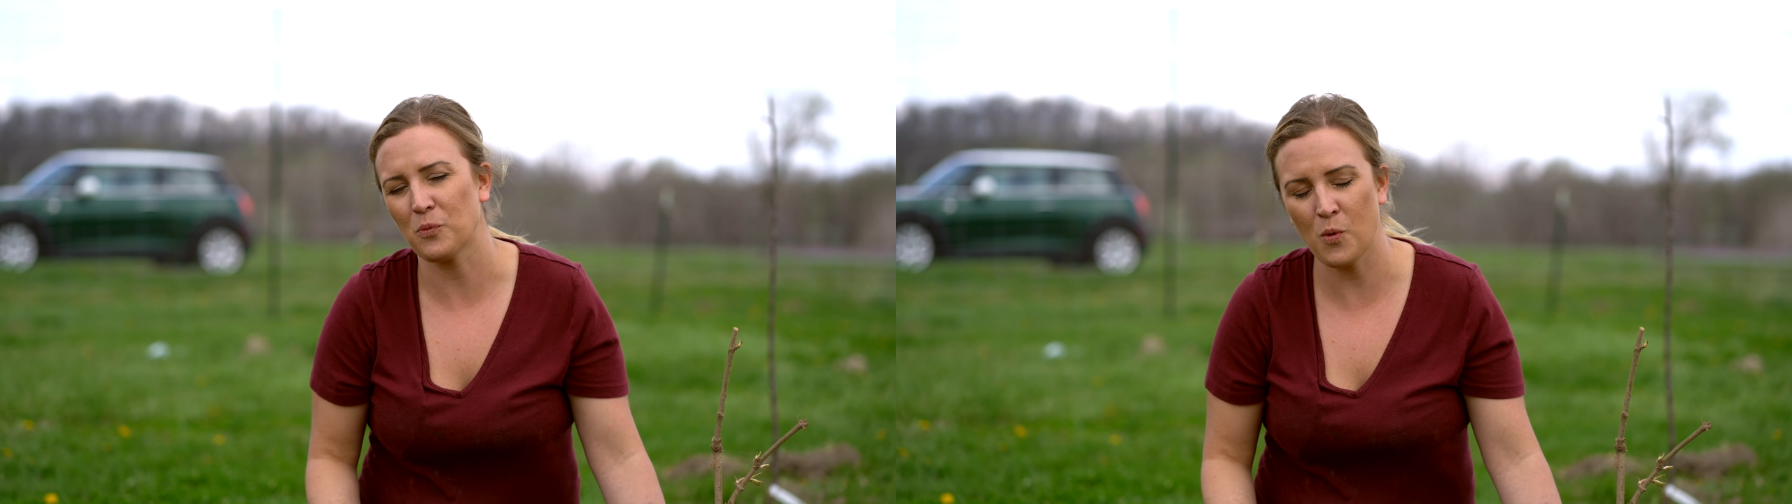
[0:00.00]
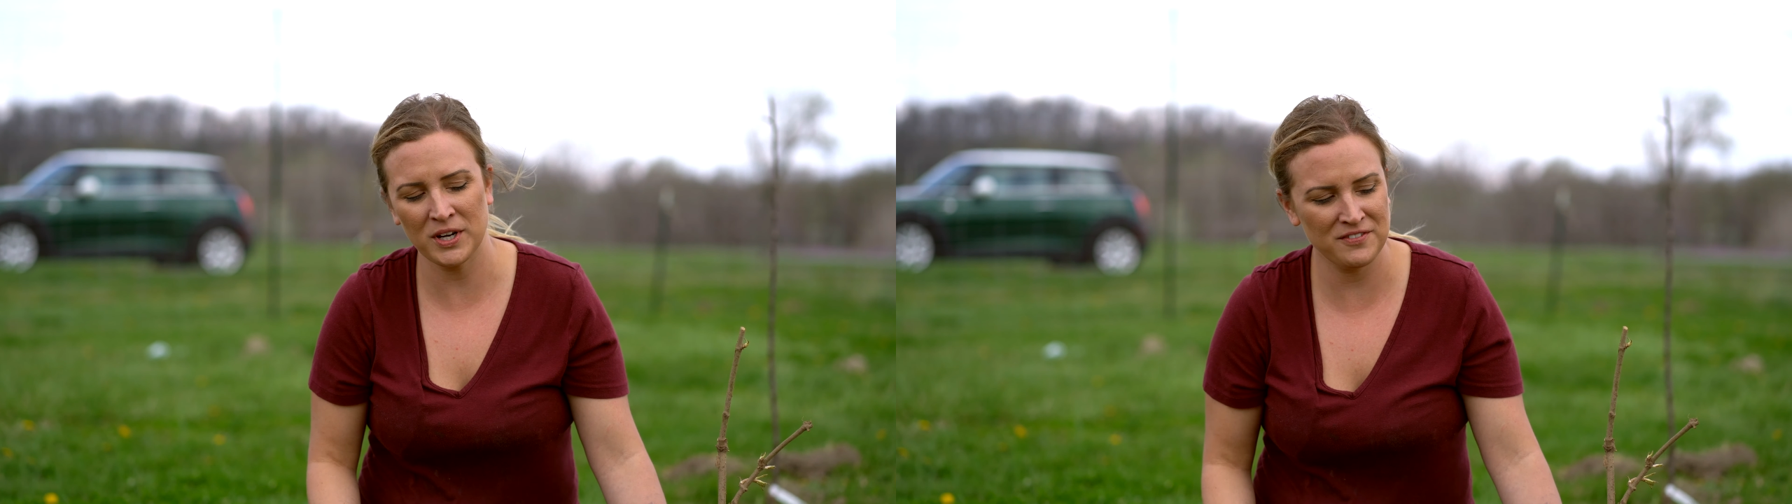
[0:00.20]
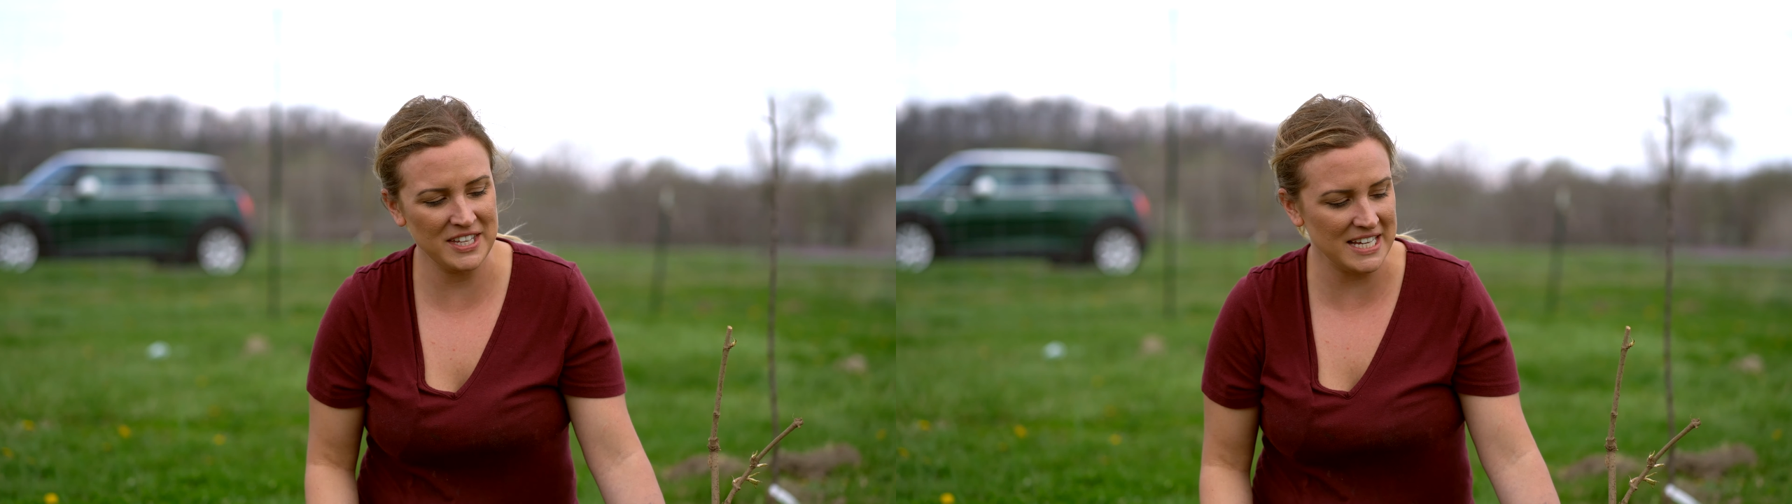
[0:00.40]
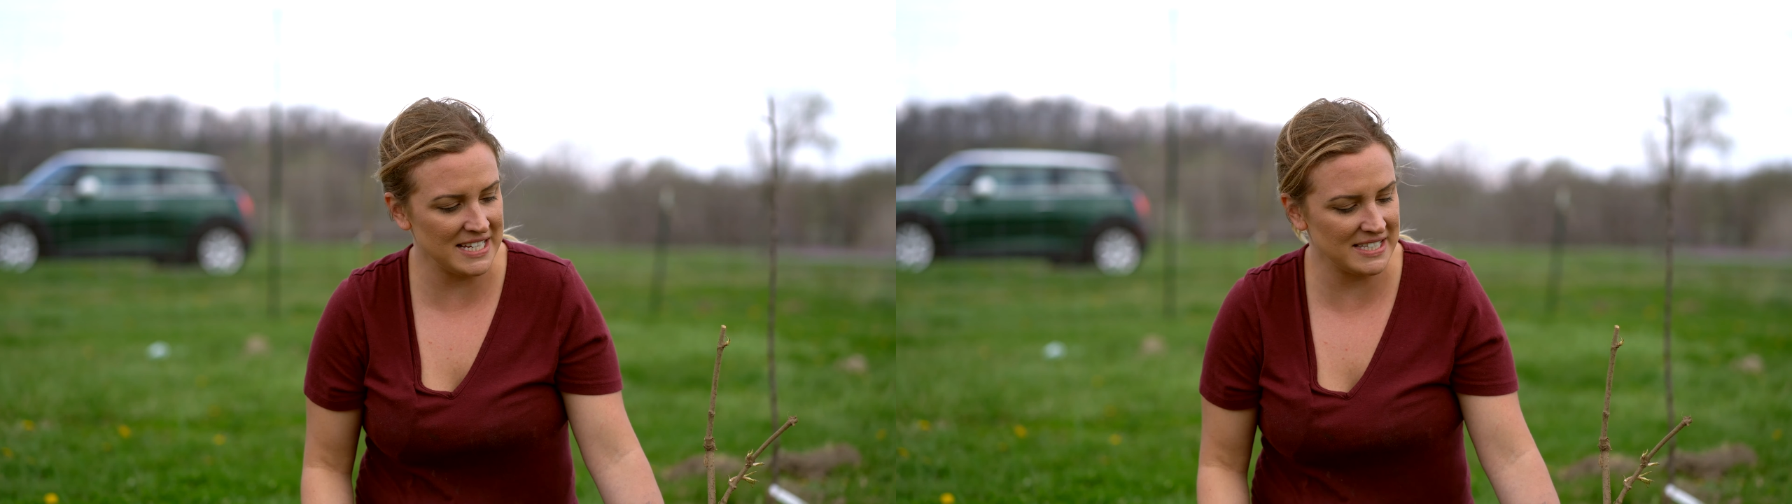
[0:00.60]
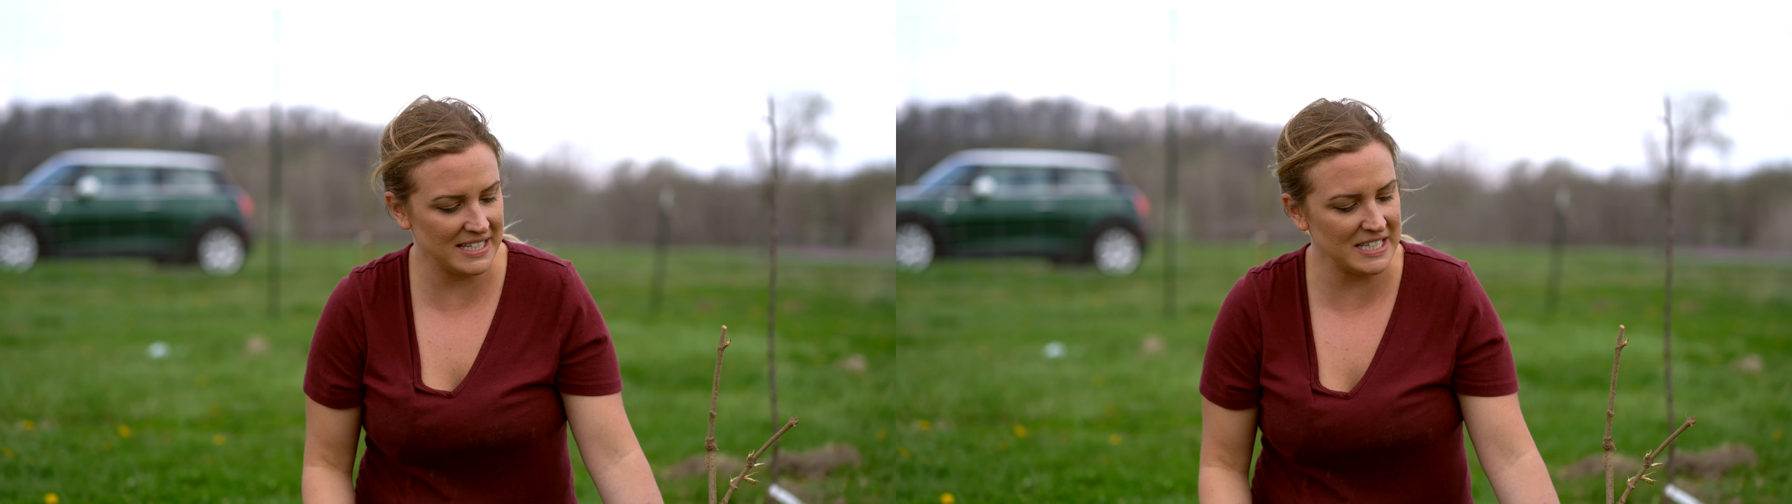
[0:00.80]
one of the
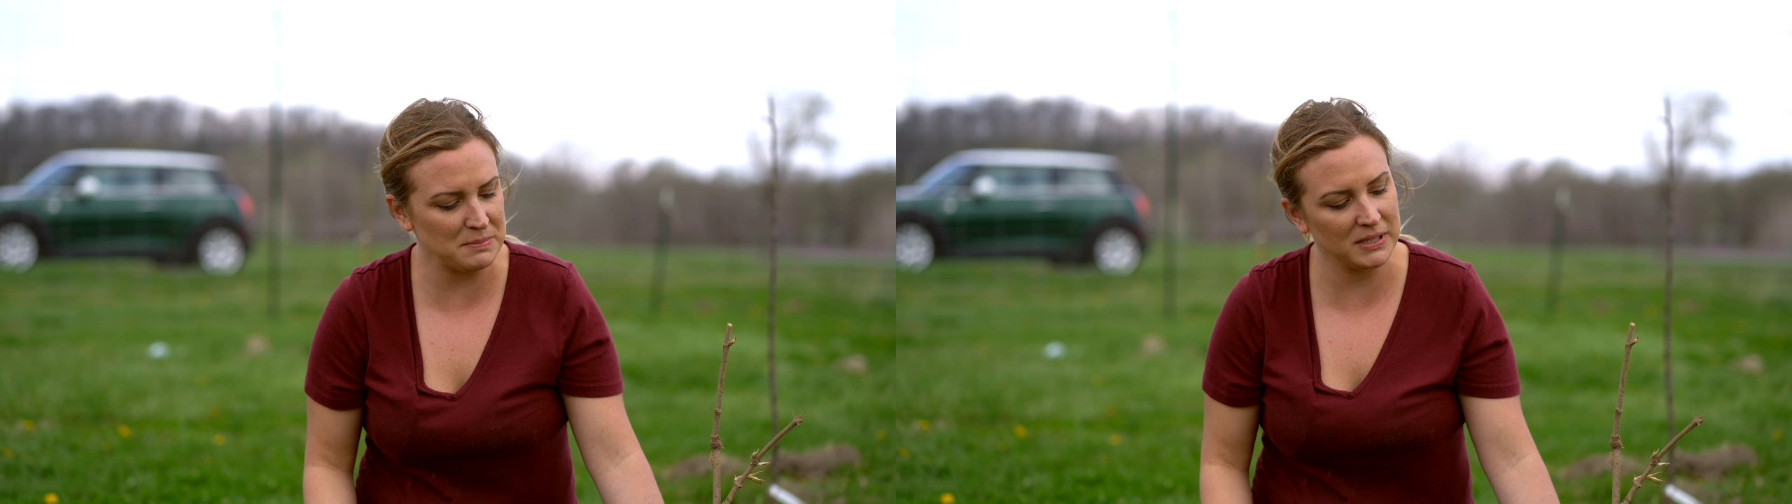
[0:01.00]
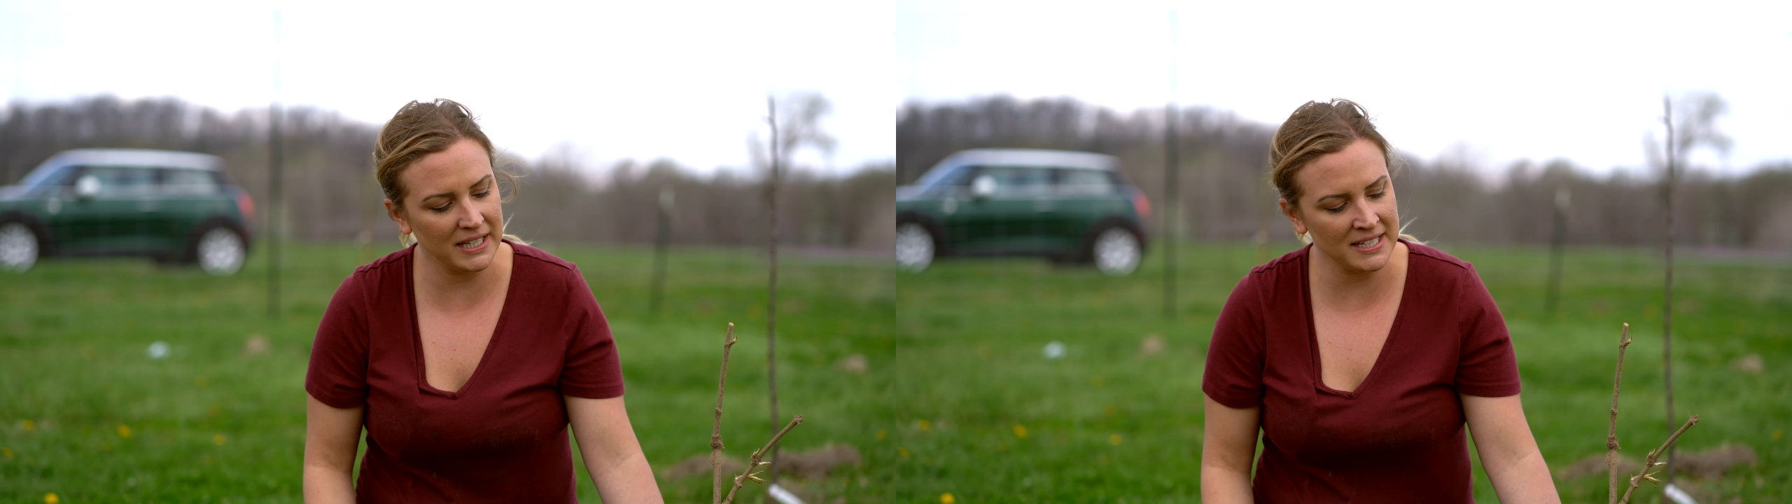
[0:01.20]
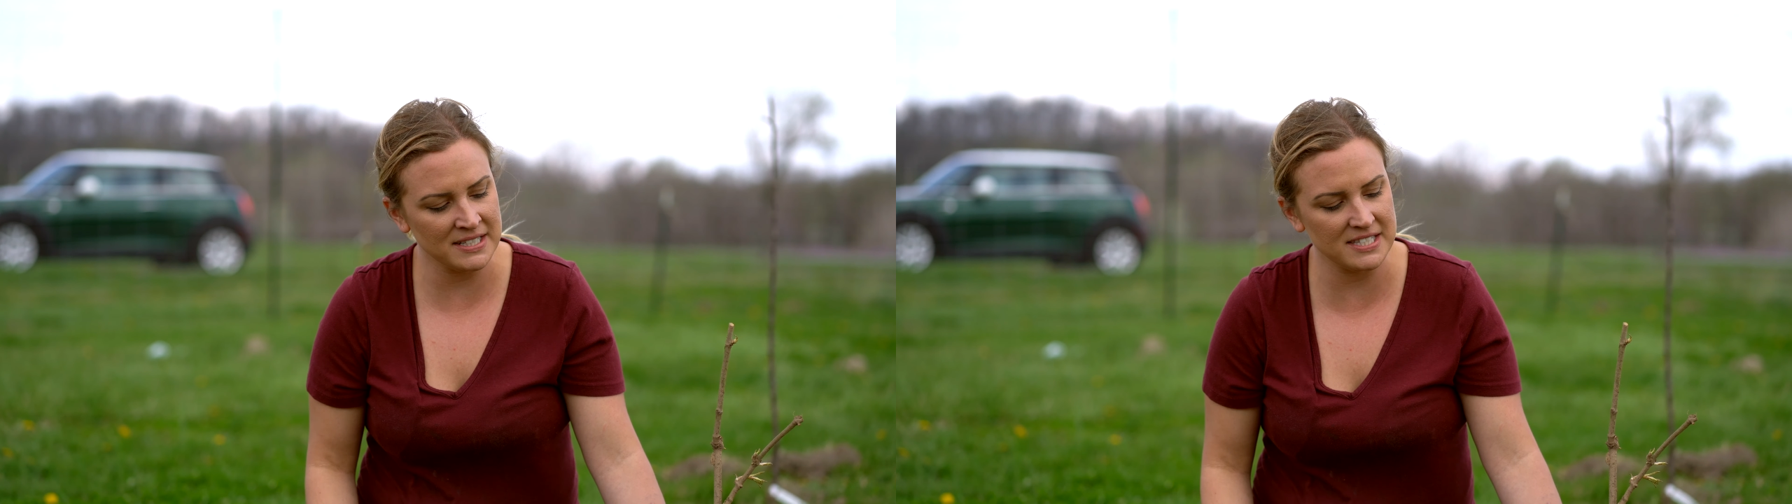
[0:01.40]
easiest plants